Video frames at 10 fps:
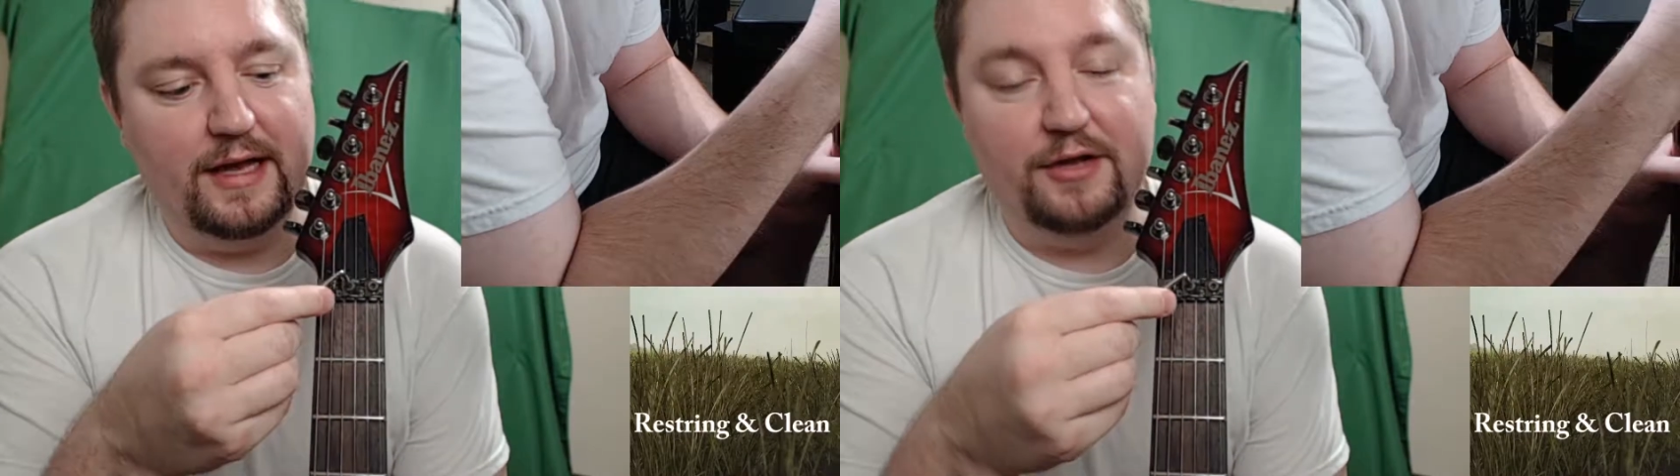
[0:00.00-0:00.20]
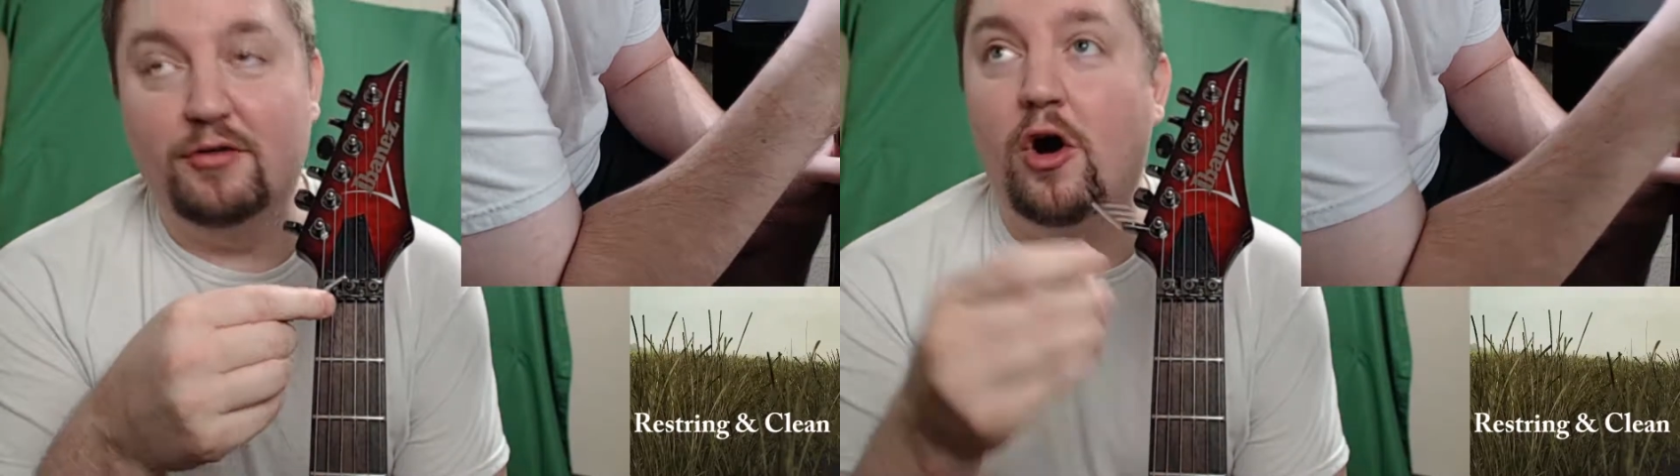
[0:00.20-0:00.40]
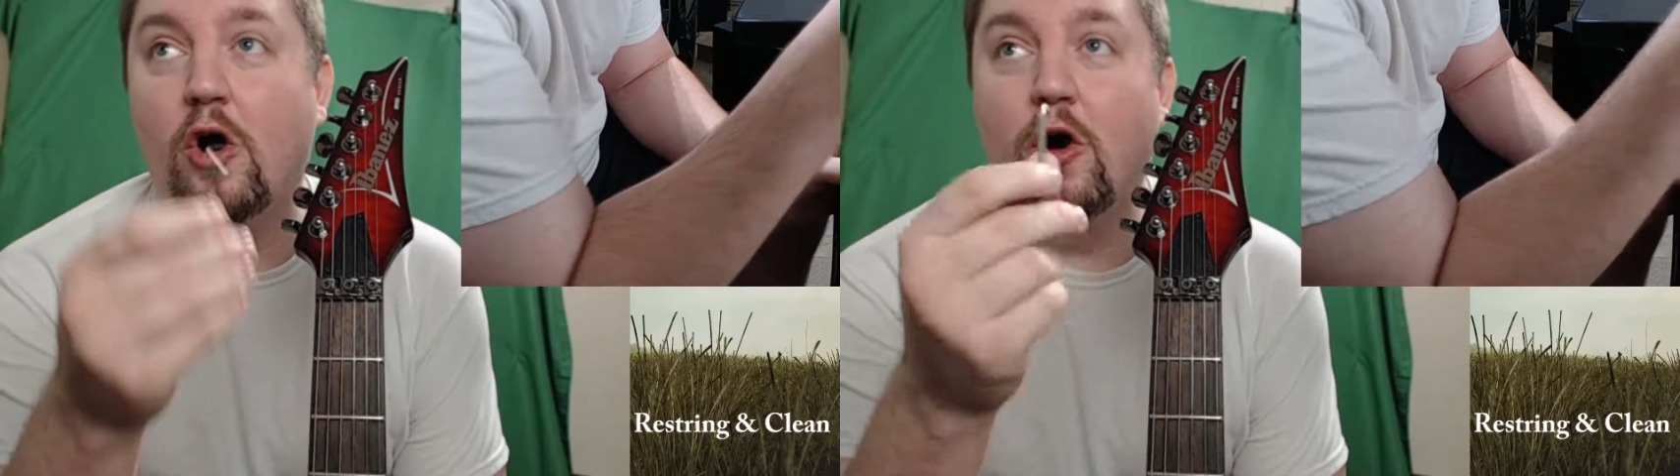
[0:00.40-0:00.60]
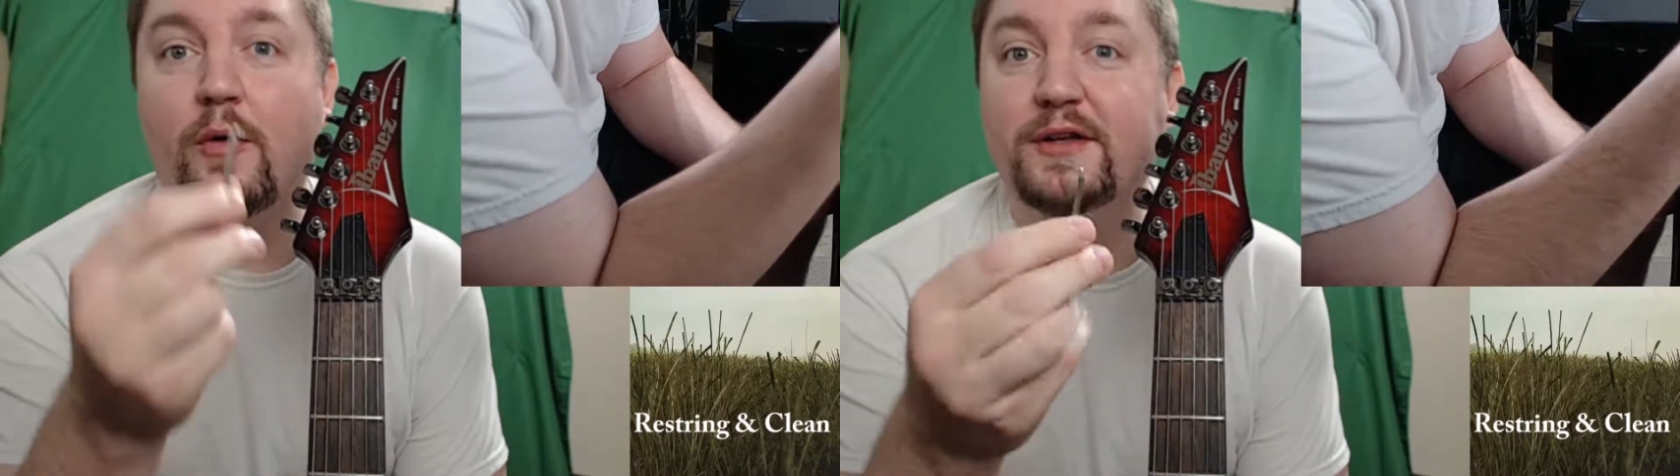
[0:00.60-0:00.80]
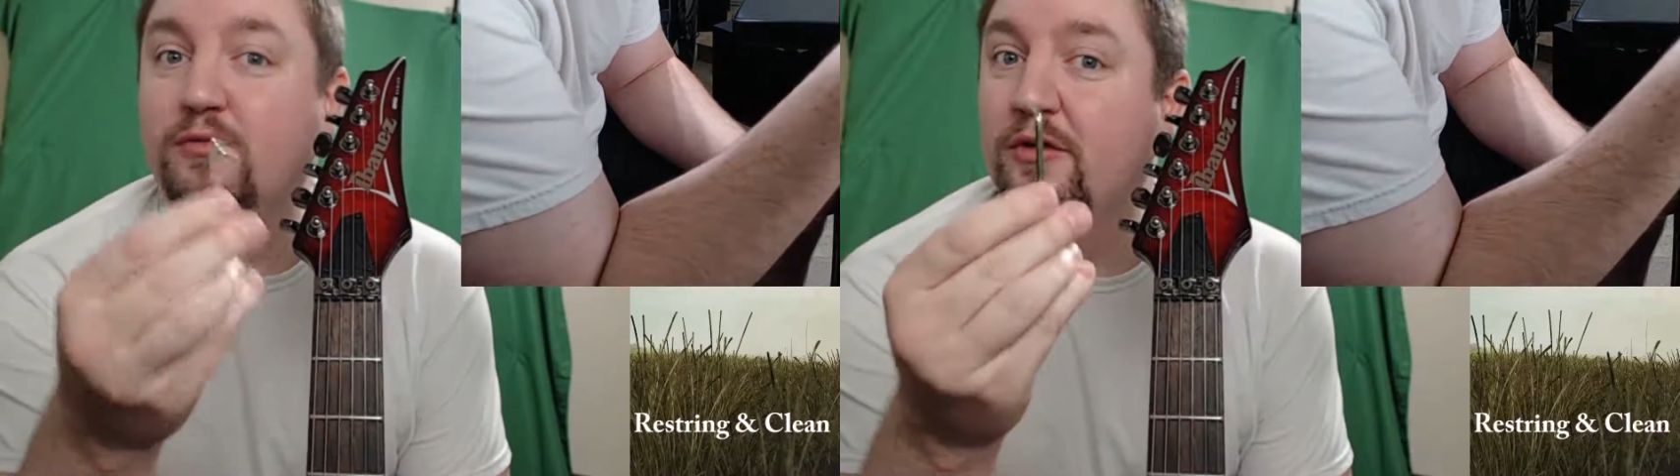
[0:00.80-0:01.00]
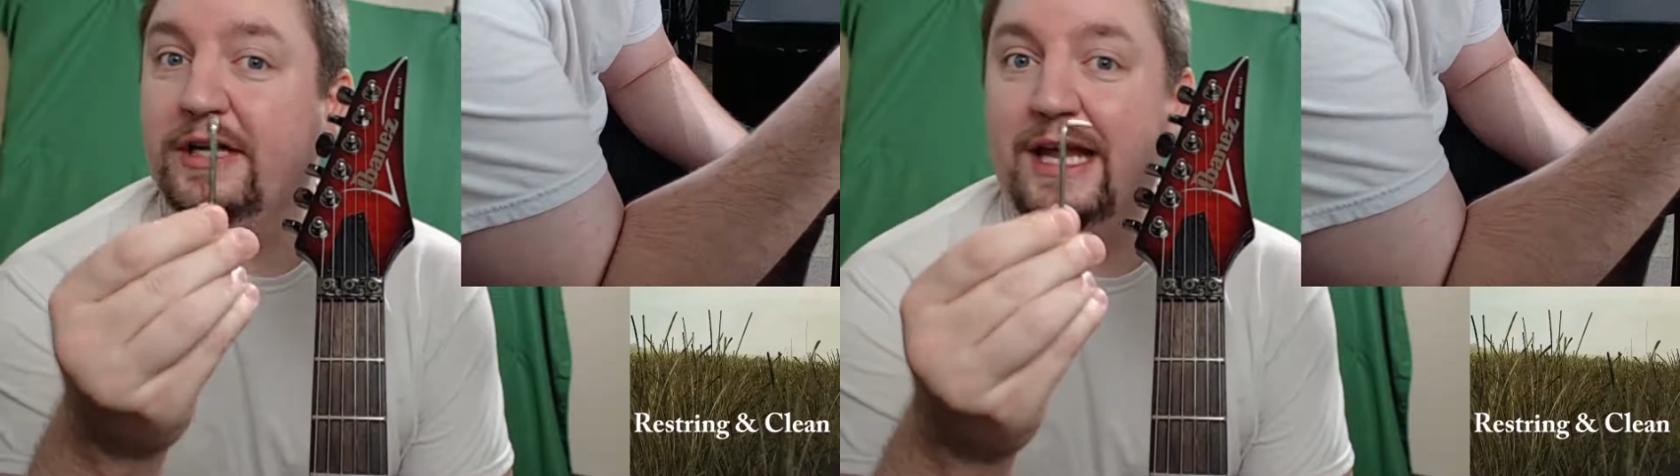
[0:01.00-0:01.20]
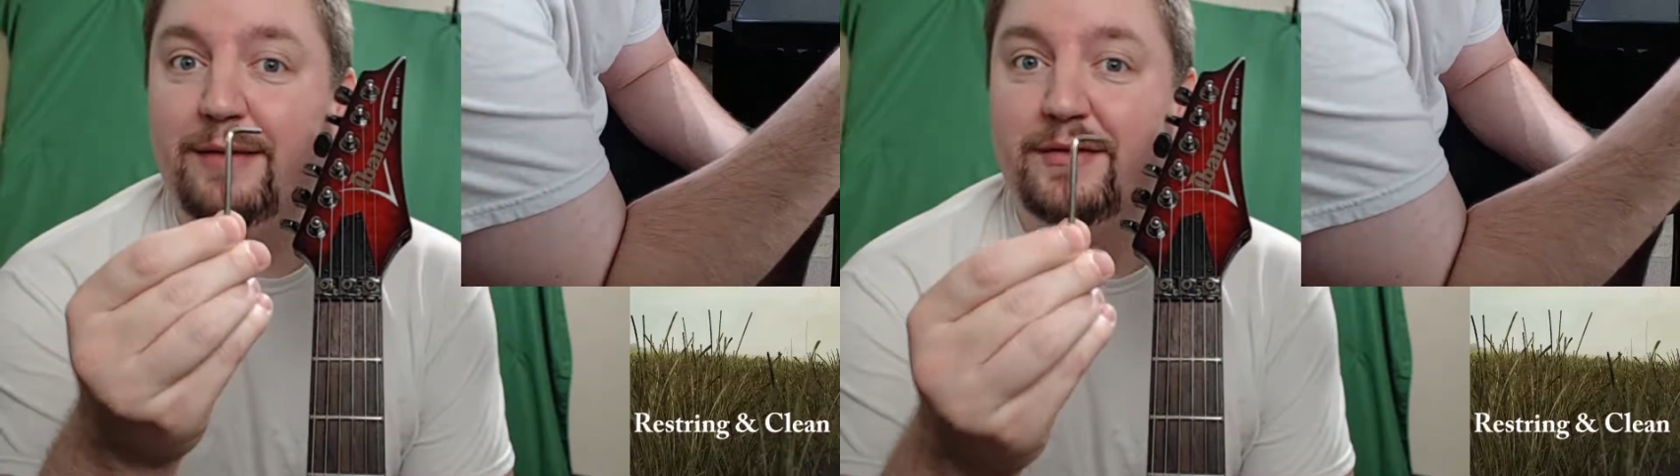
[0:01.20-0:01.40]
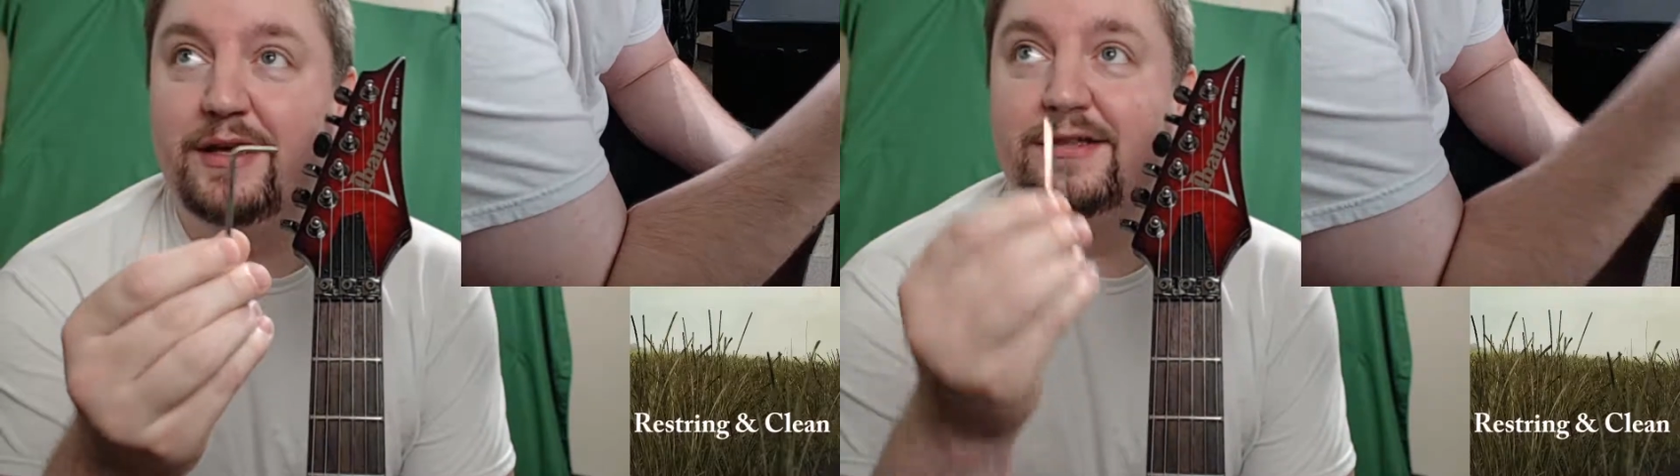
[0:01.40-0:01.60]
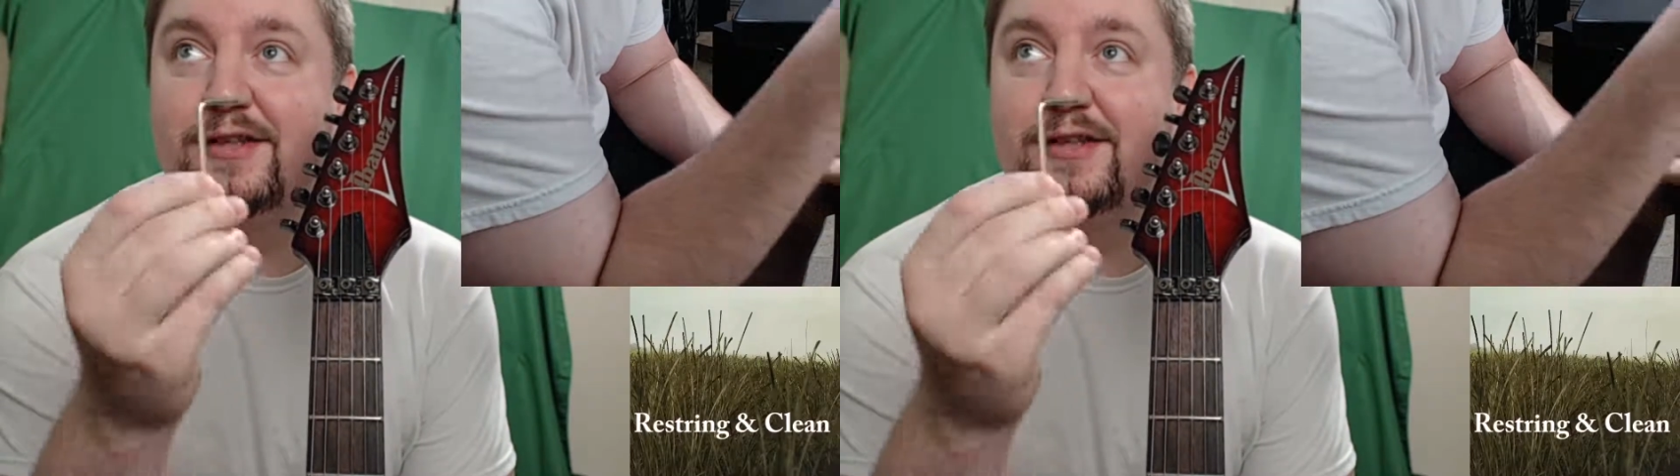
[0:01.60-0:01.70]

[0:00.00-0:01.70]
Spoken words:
and you'll always want to keep this.